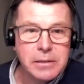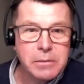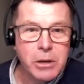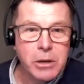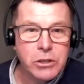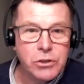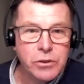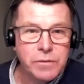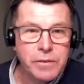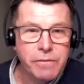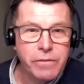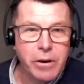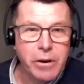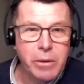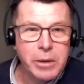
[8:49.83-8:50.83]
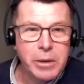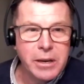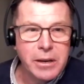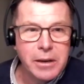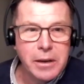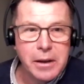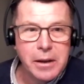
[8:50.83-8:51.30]
much of the
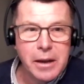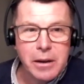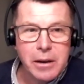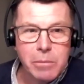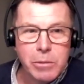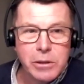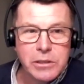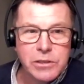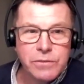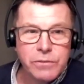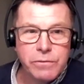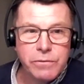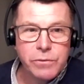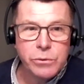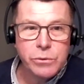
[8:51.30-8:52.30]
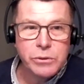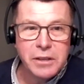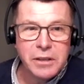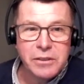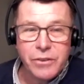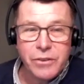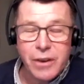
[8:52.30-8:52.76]
farming and animals for food
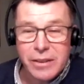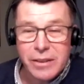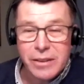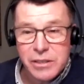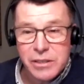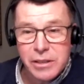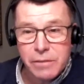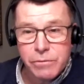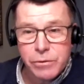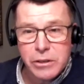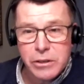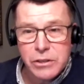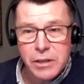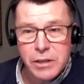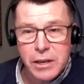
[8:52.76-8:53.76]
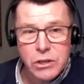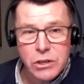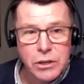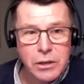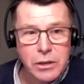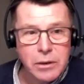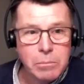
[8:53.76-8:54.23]
that drives
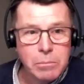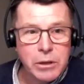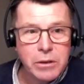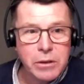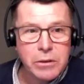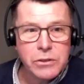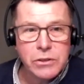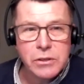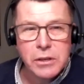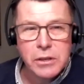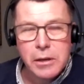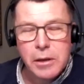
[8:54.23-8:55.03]
deforestation, because